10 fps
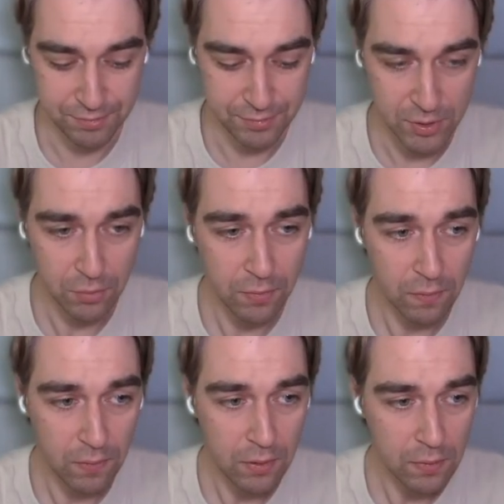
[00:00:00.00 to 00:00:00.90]
So the
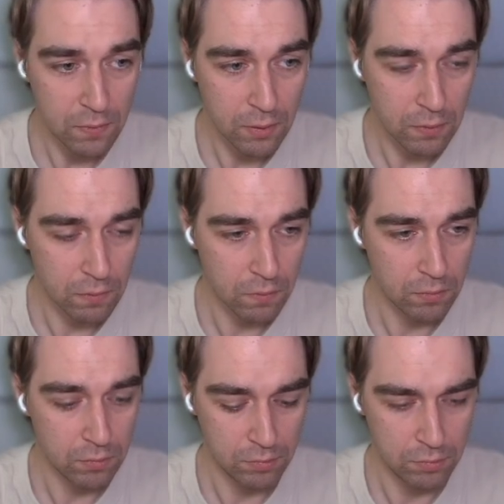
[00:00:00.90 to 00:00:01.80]
thing is that,
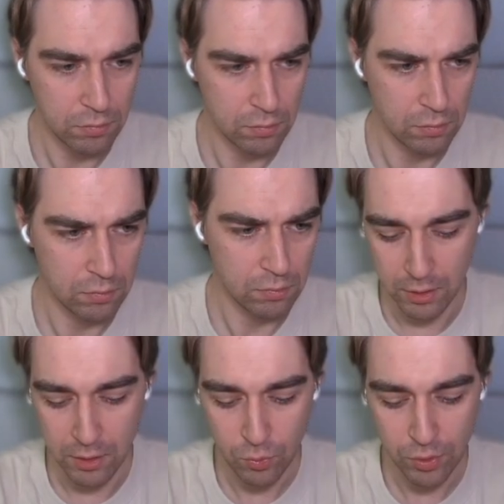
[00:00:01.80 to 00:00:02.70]

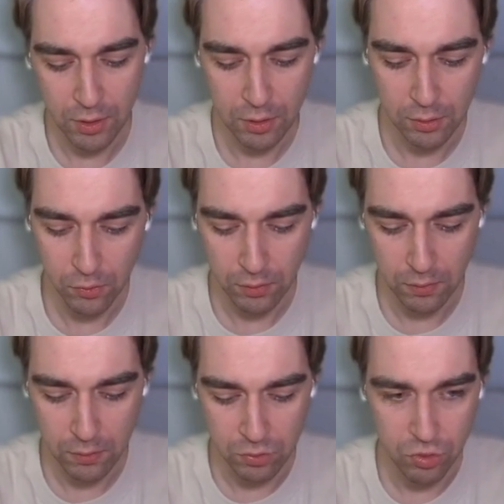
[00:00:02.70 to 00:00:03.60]
and if you take a look
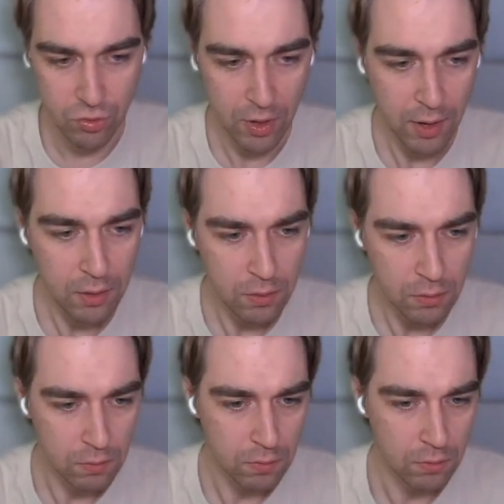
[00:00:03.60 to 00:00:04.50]
at the
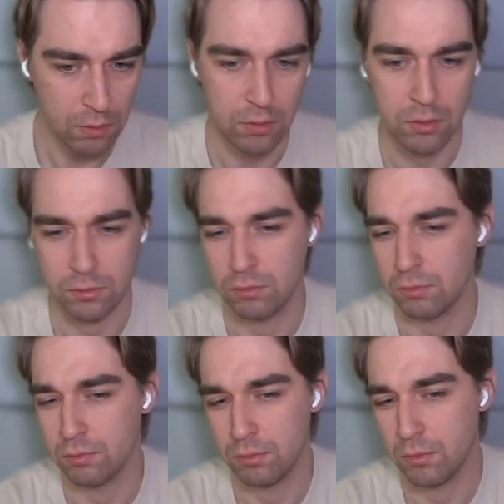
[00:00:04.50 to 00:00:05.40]
train,
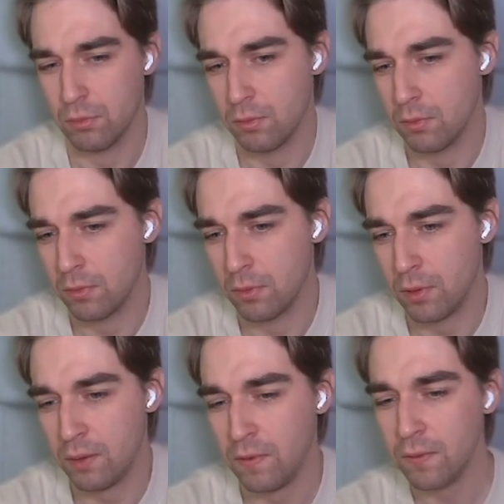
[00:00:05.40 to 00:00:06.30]

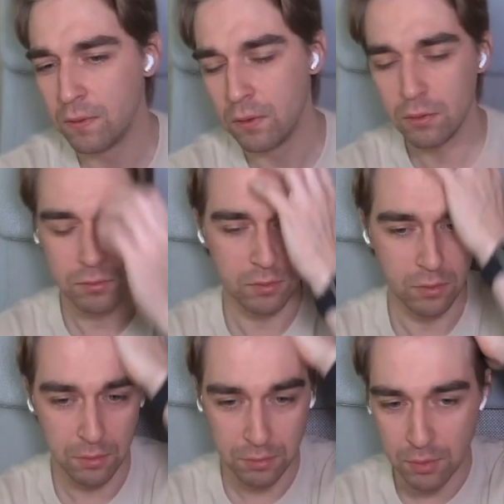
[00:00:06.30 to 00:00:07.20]
I think
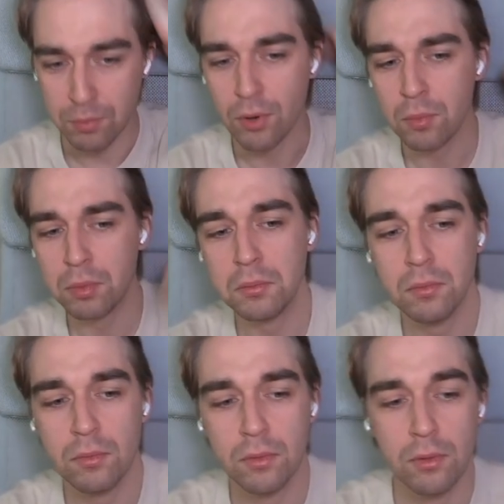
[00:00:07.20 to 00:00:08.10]
the
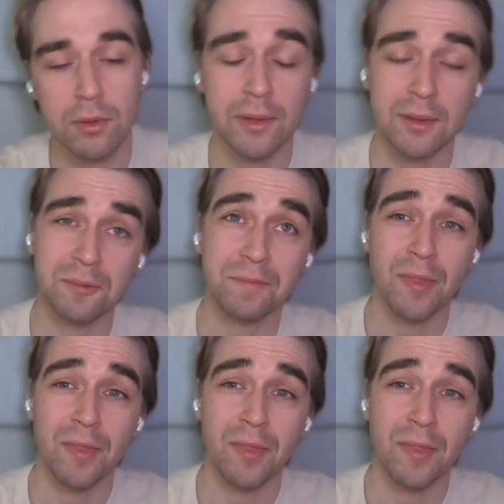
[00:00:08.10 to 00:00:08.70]
problem, like,